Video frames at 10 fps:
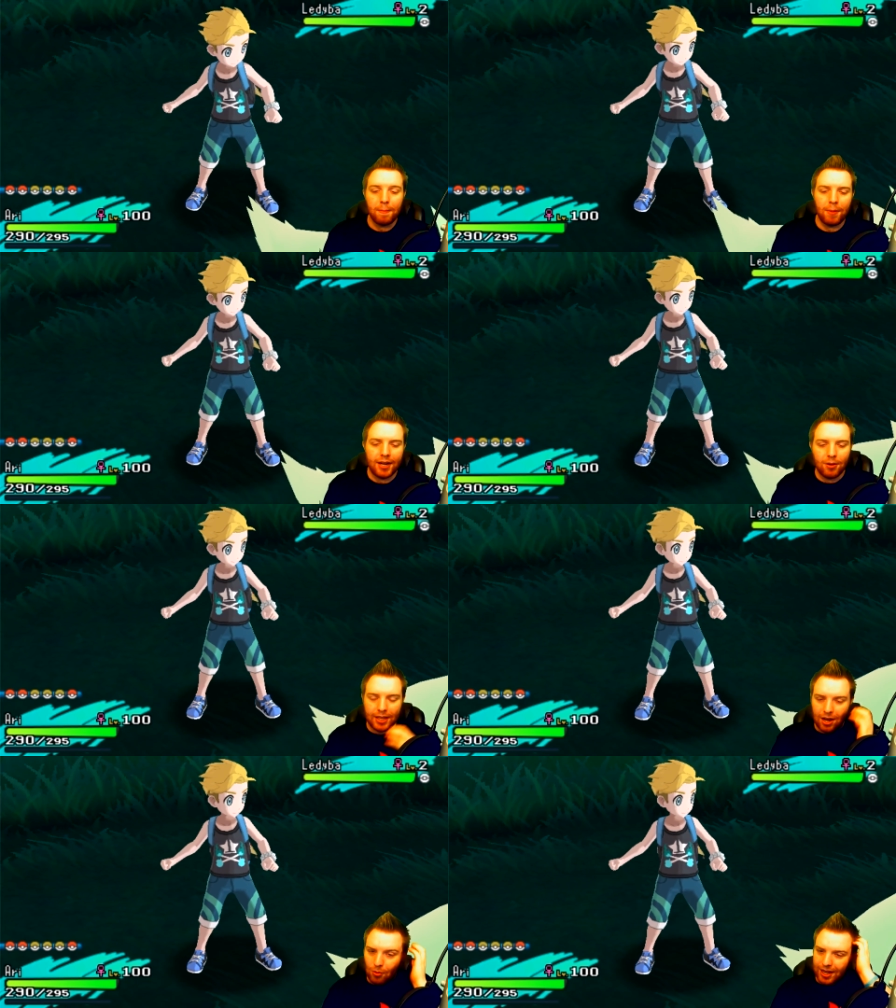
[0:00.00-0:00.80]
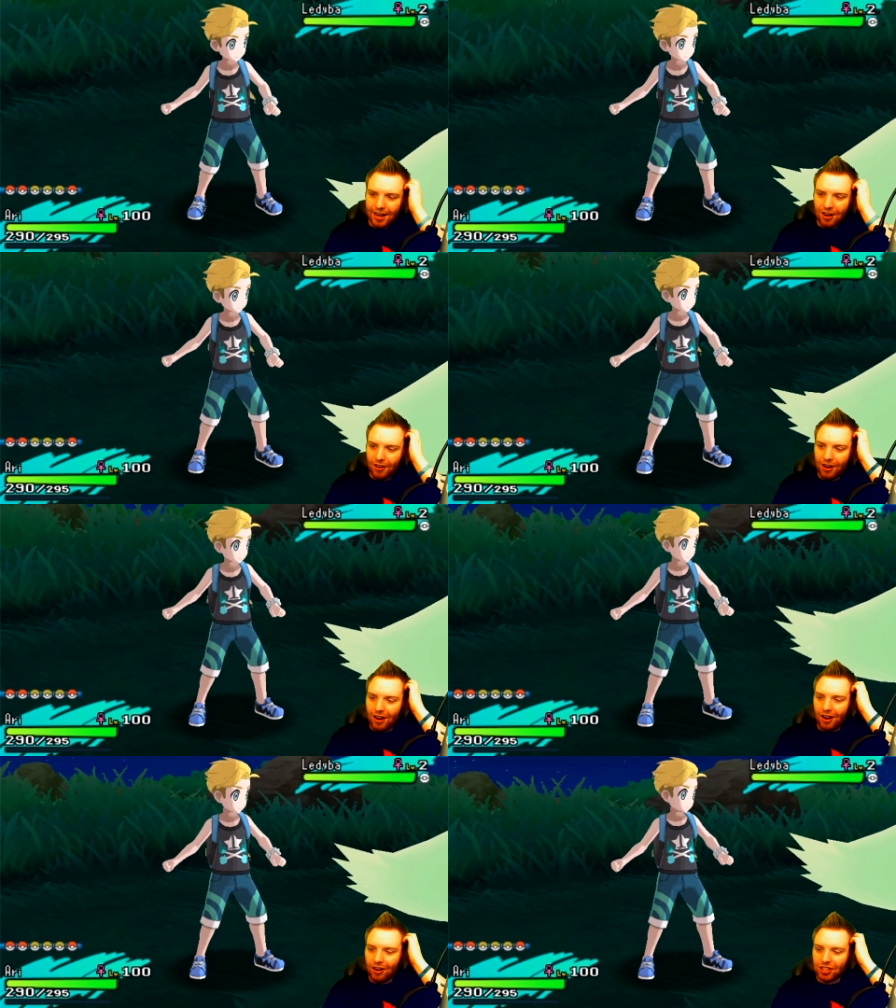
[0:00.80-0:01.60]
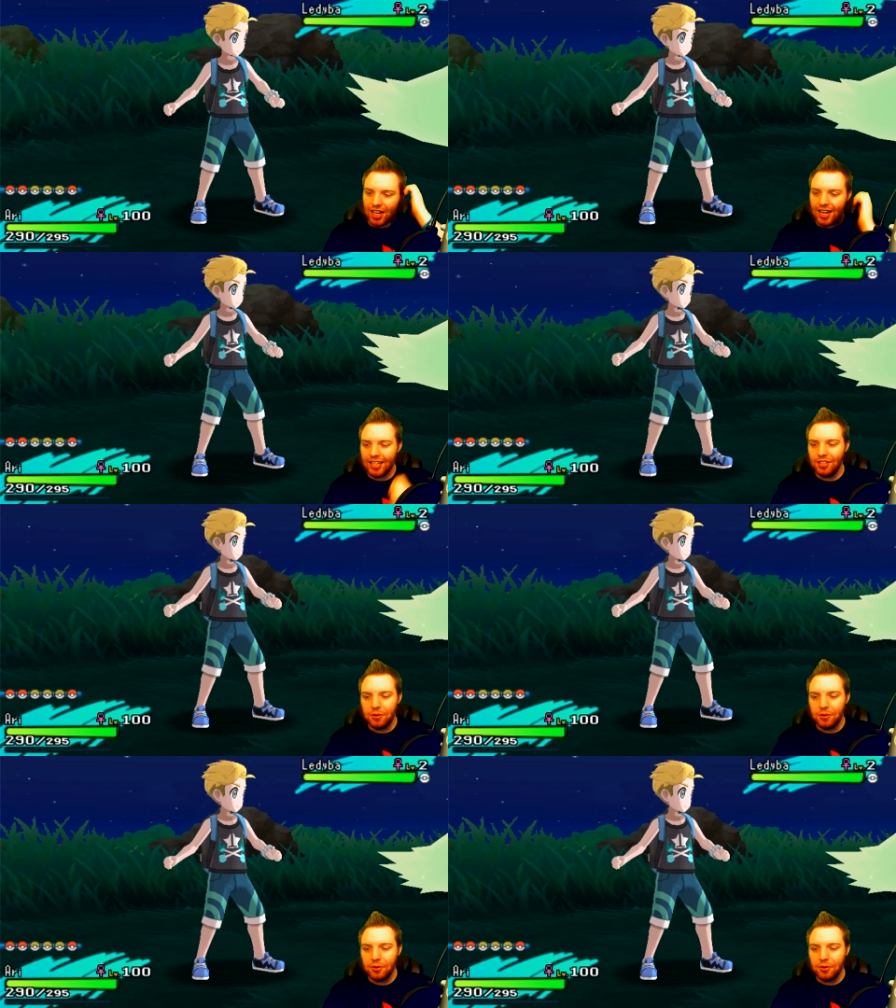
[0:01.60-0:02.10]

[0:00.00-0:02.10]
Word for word: But here we go. We got our, our shiny new